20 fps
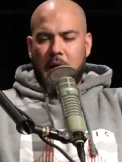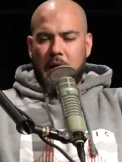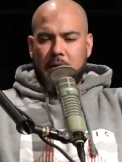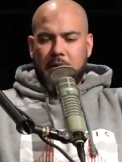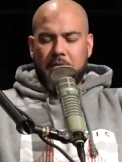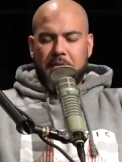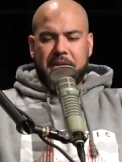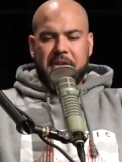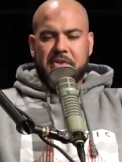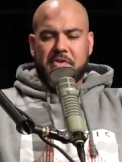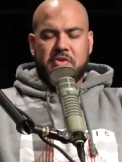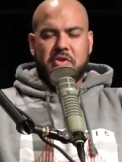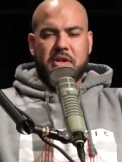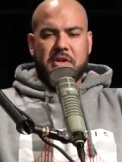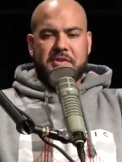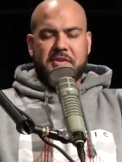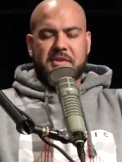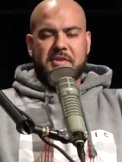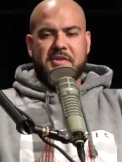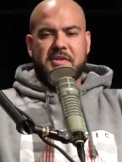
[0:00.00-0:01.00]
I don't think it's
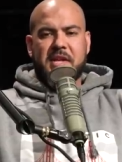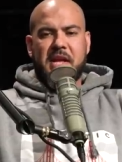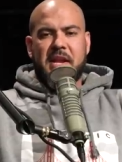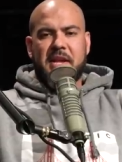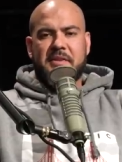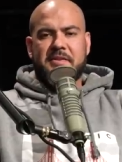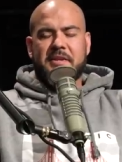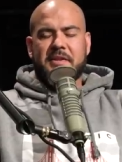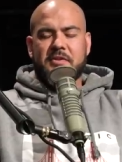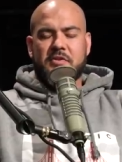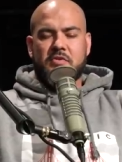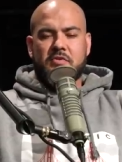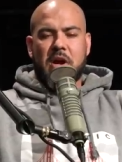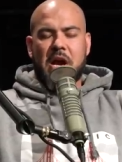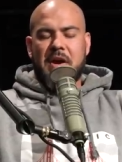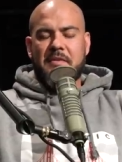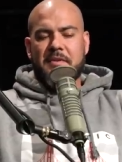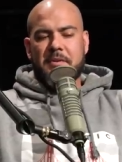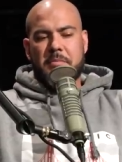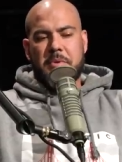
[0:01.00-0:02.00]
just aesthetics that's
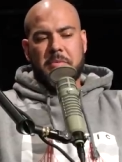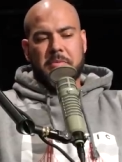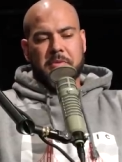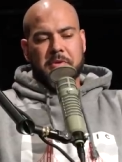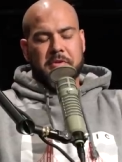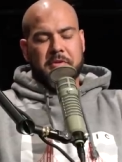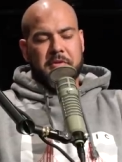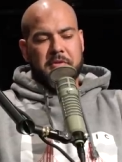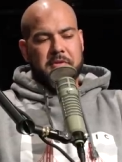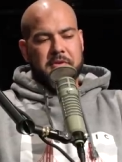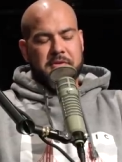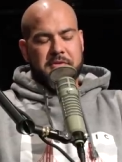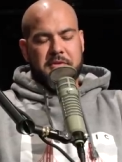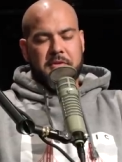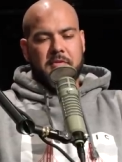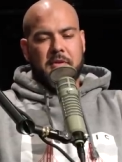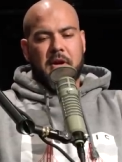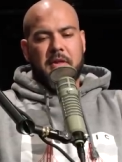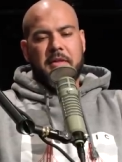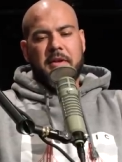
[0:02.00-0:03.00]
driving people to do this
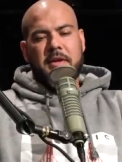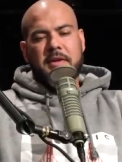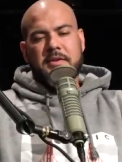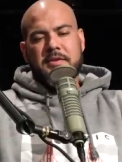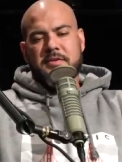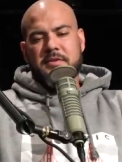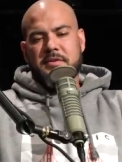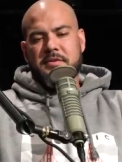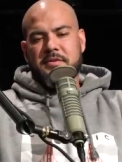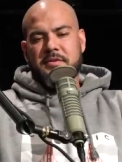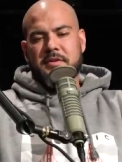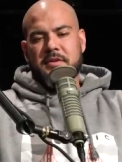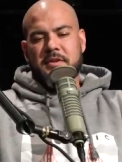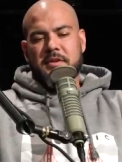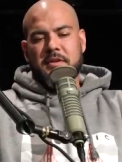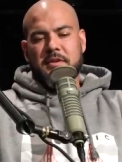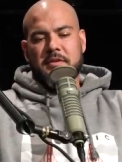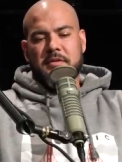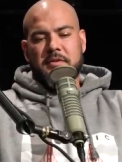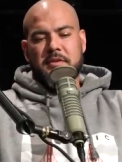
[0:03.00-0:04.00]
too. I think it's just
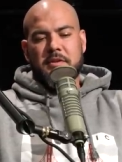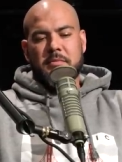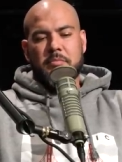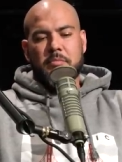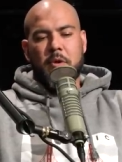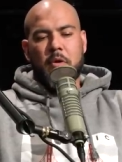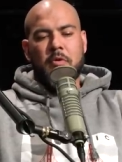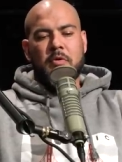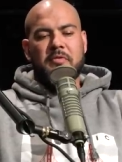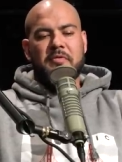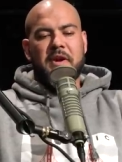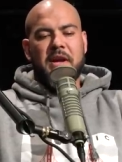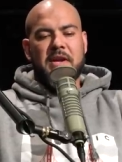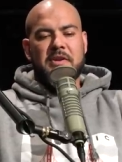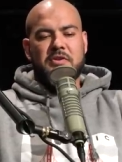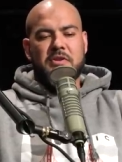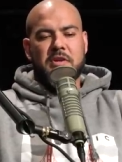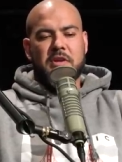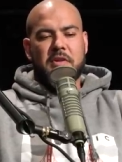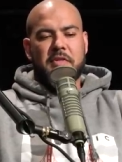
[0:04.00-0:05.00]
the
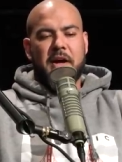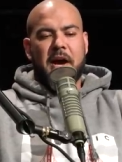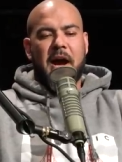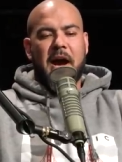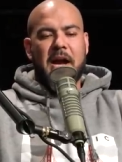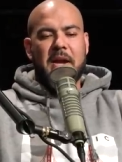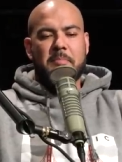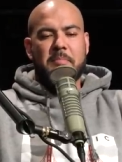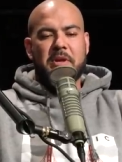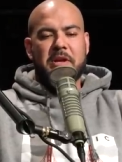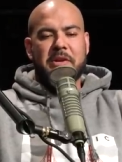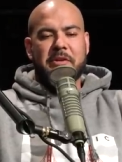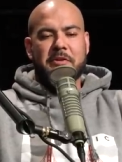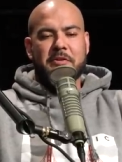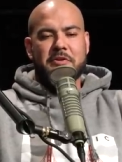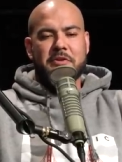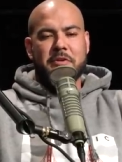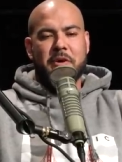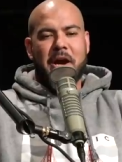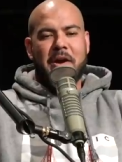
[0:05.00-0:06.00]
motivation and the hype and
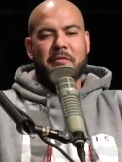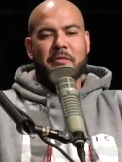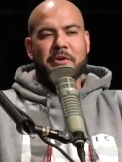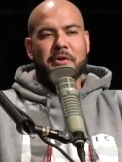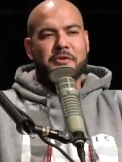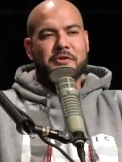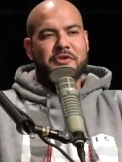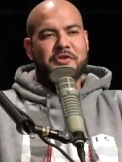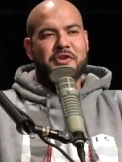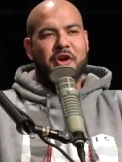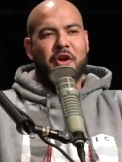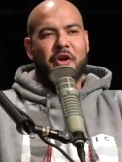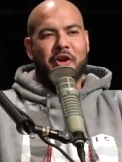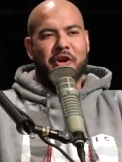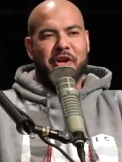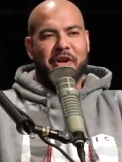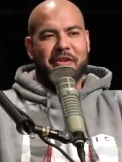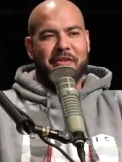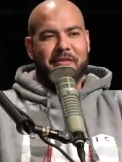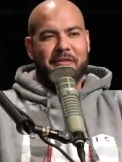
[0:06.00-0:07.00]
energy you have when you're
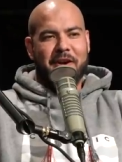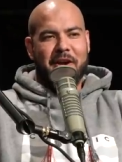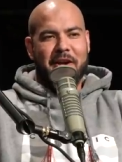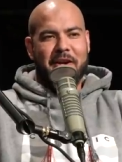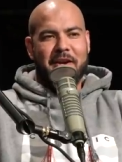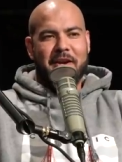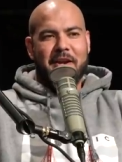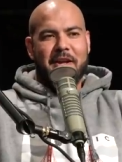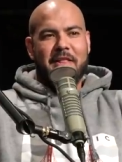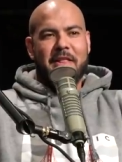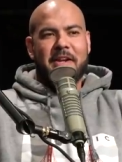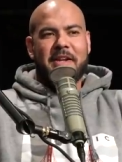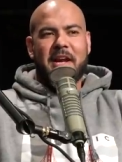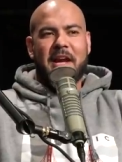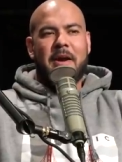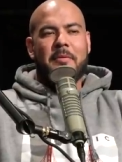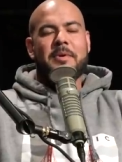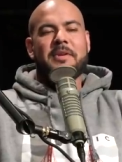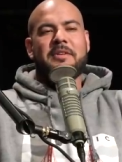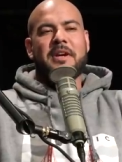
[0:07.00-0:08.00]
starting, right? Mm. Like
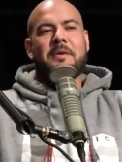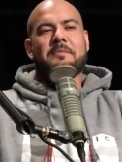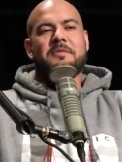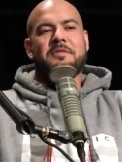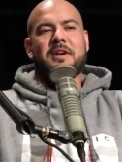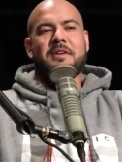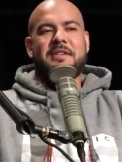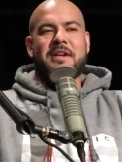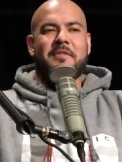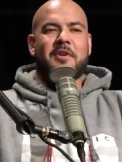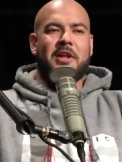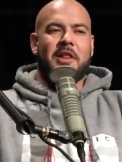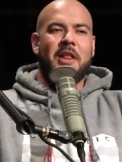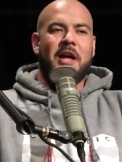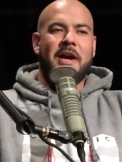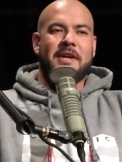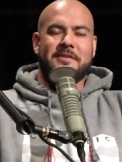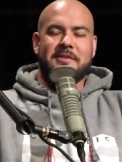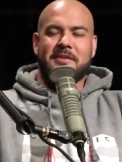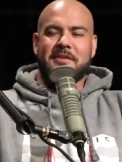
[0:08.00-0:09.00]
how many times you guys have a
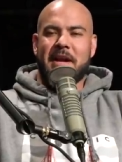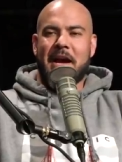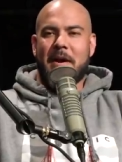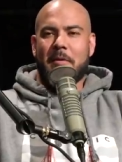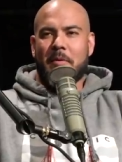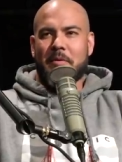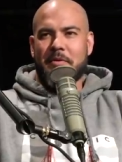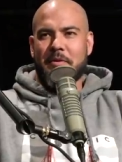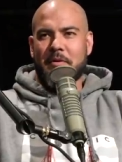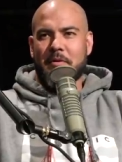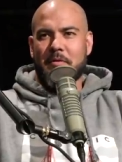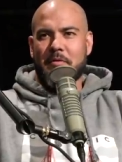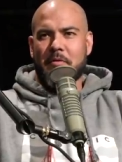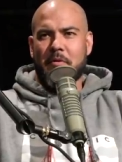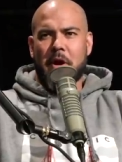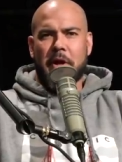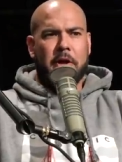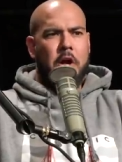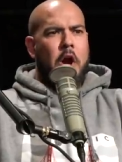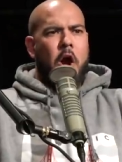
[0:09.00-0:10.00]
client sit down with you and they're
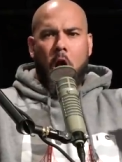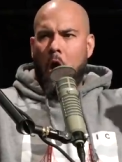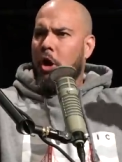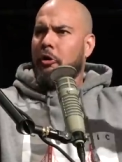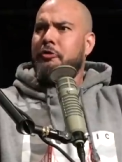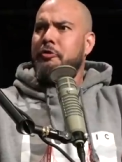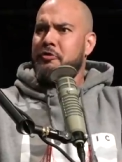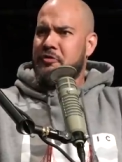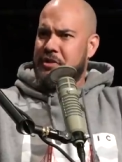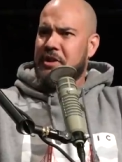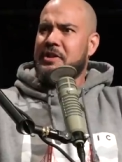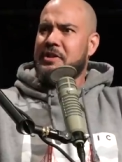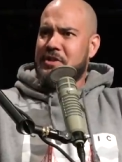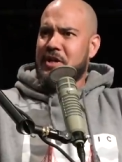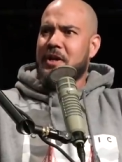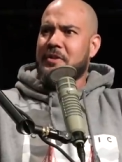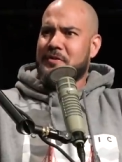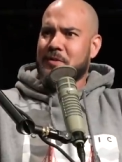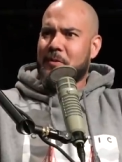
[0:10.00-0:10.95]
like, I'll do 6 days